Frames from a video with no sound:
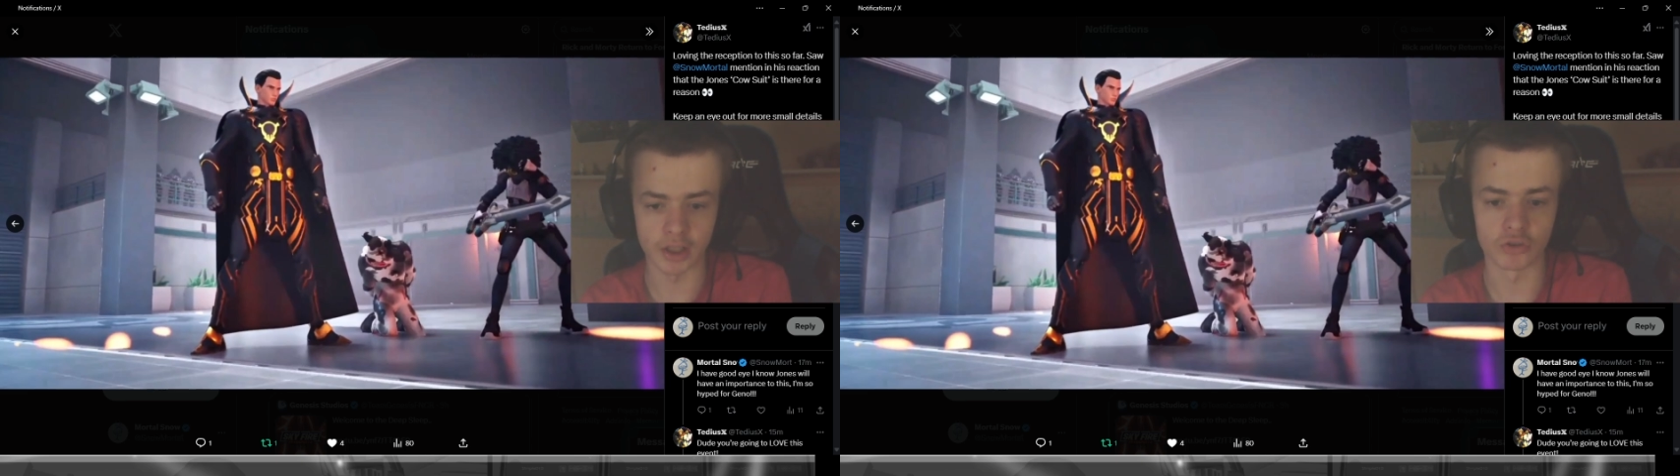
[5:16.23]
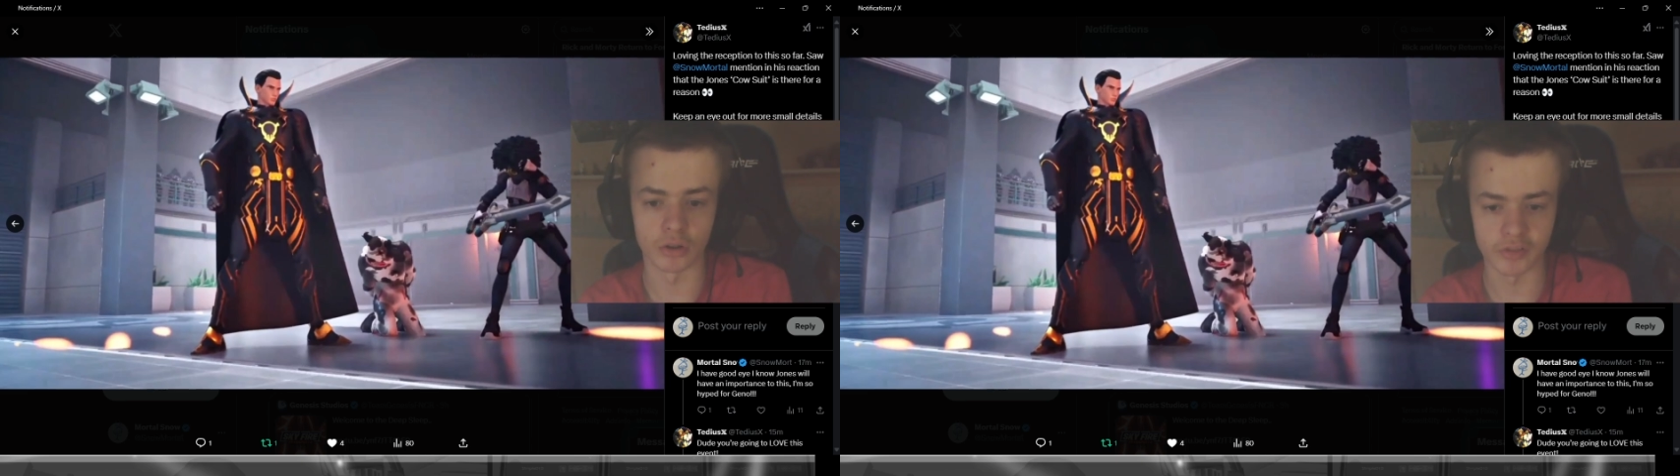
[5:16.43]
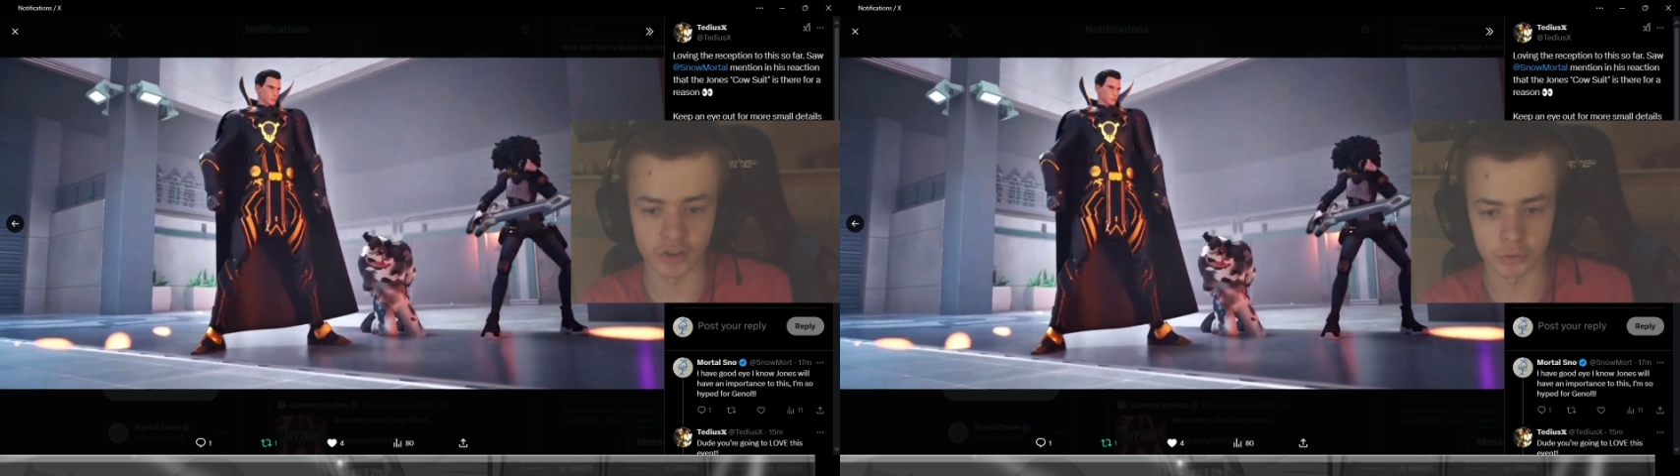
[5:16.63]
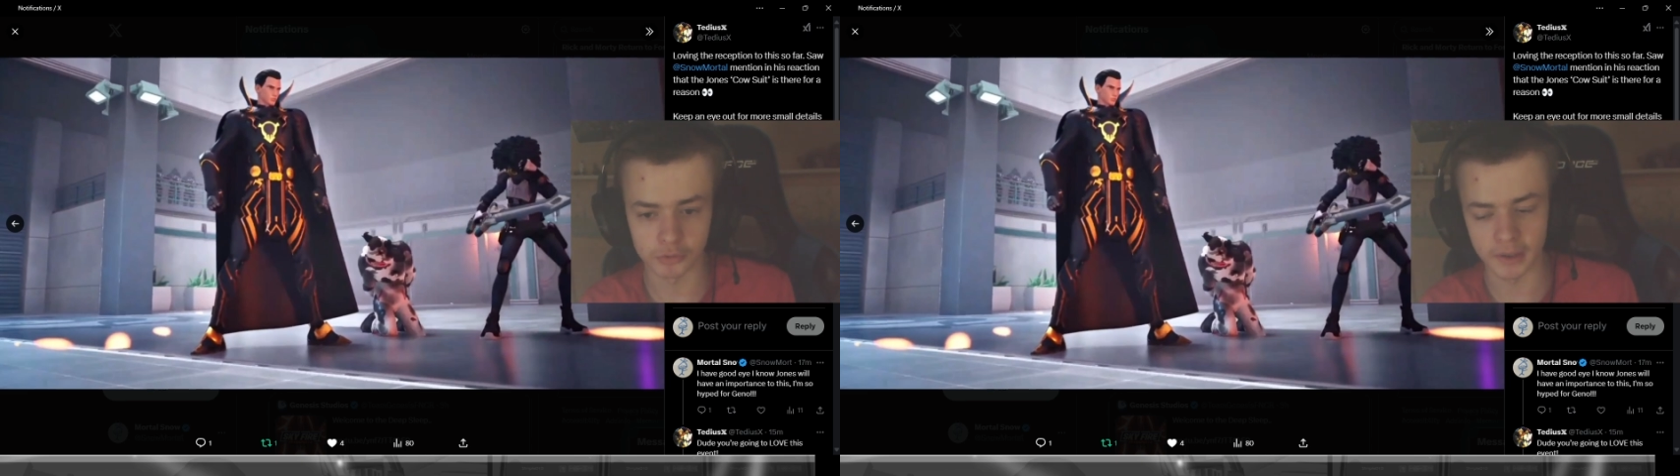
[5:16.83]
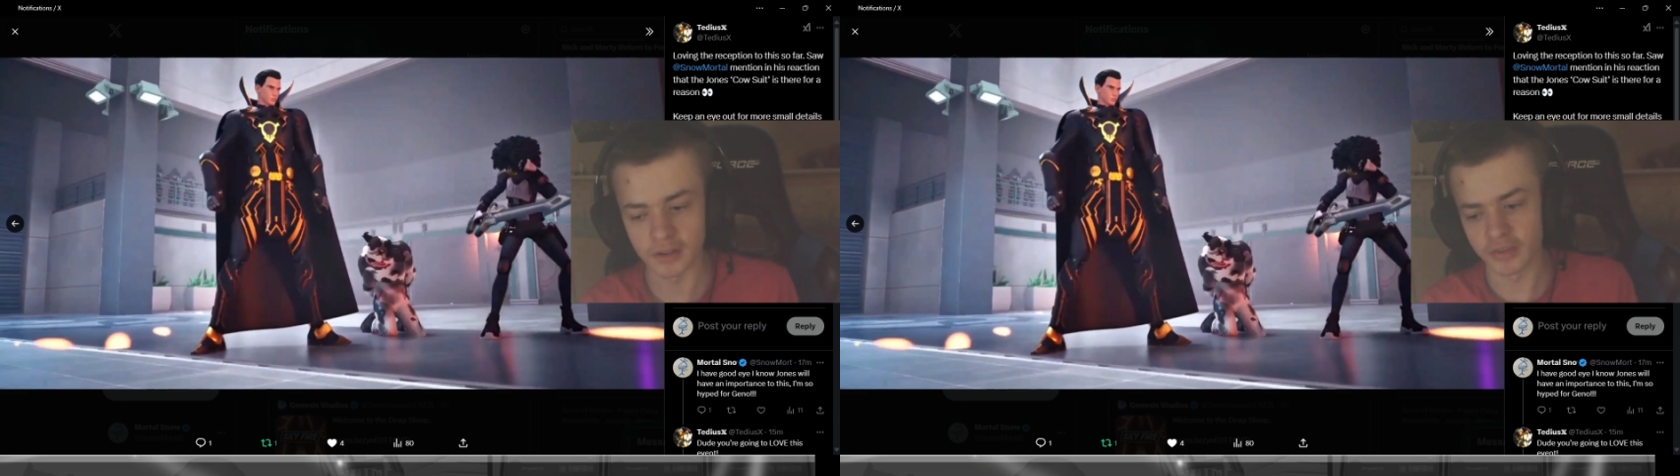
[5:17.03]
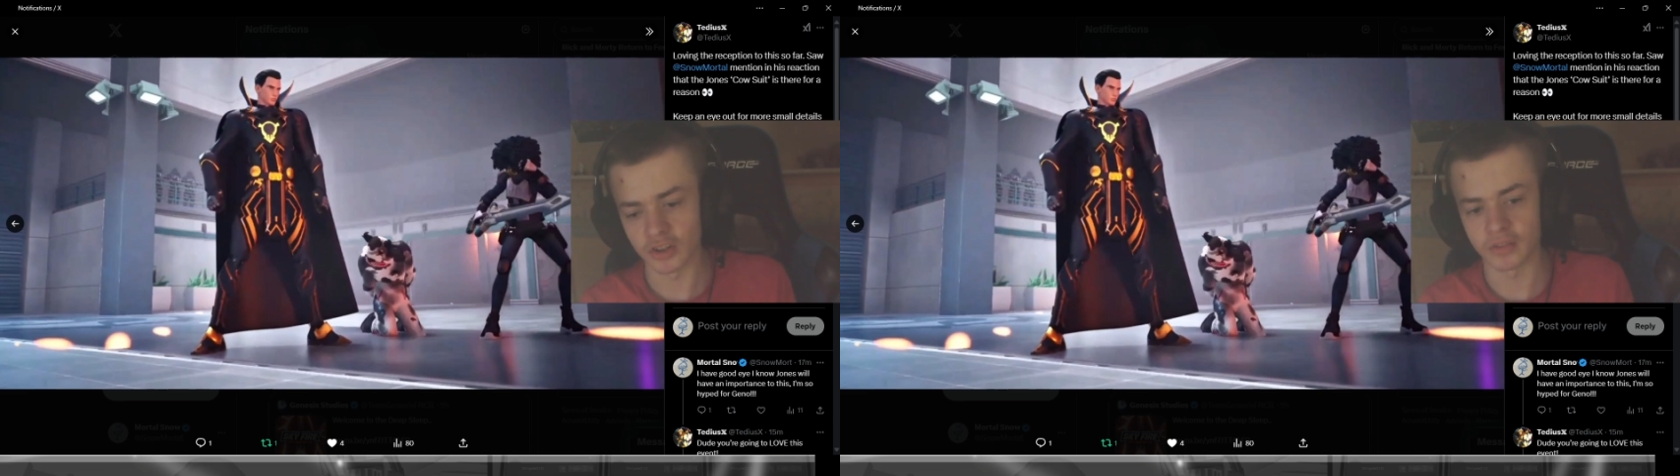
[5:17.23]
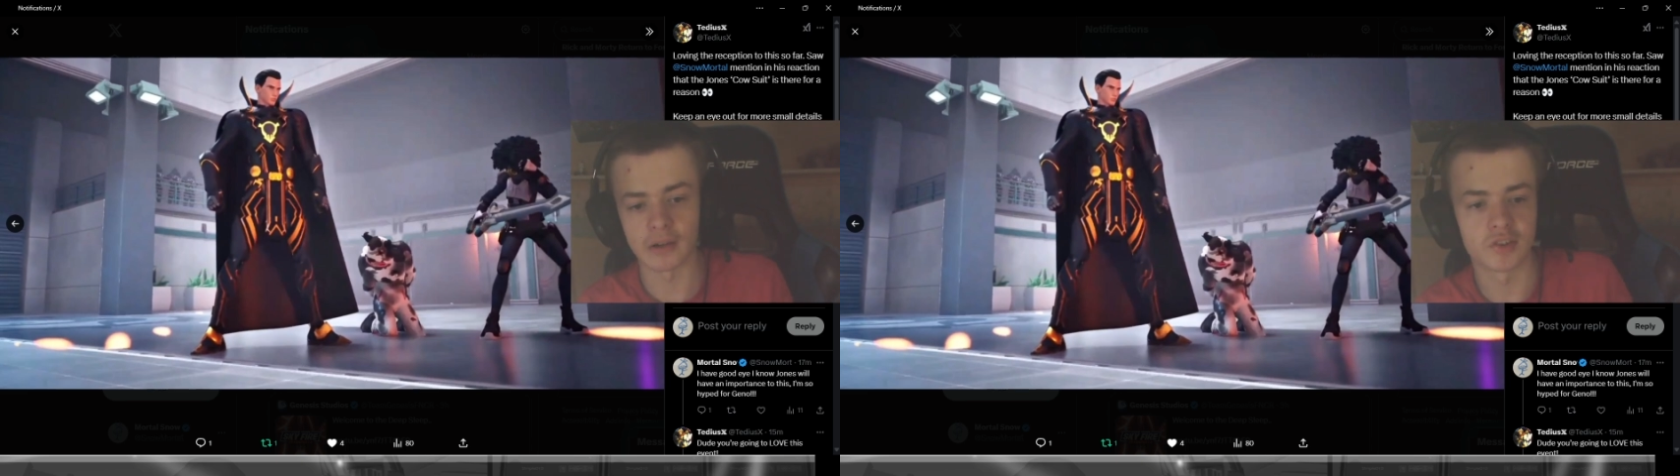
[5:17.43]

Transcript: intro event to explain the events of how